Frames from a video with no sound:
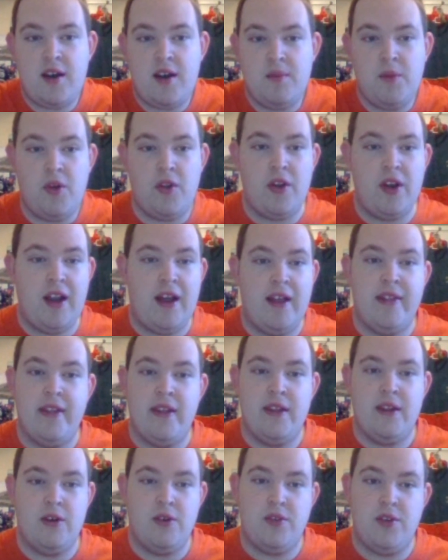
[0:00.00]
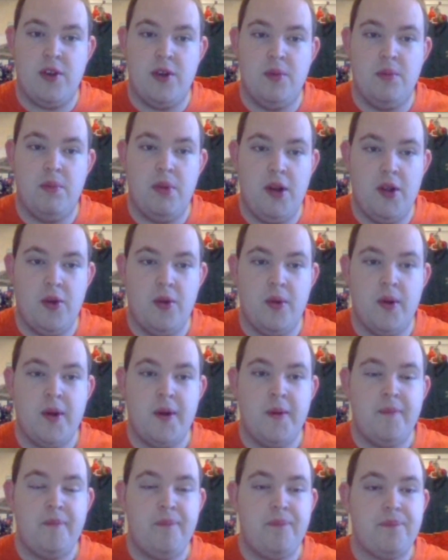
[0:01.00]
more than likely they'll turn blue.
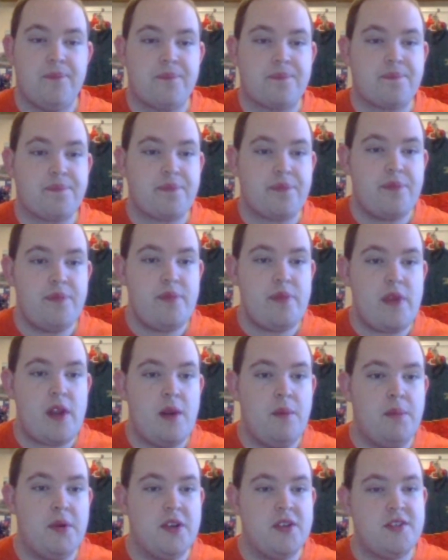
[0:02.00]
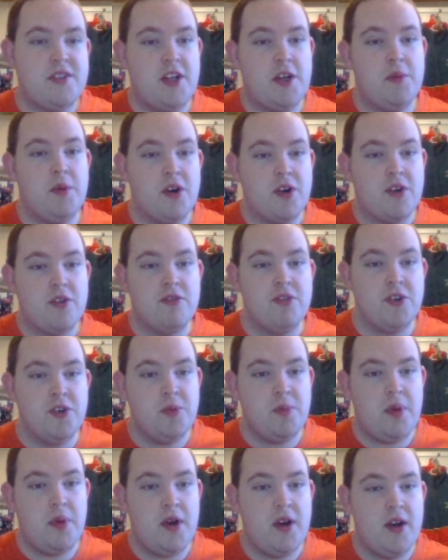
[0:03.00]
But Stobart
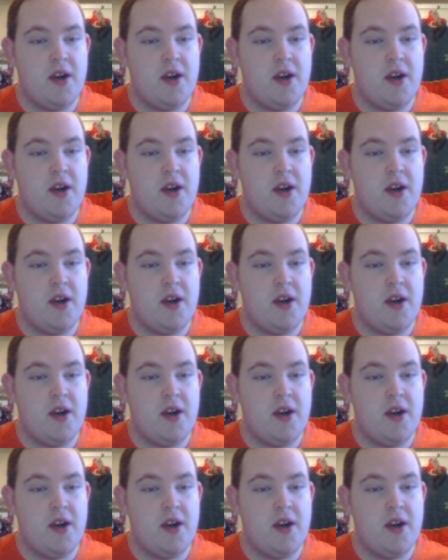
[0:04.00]
Group,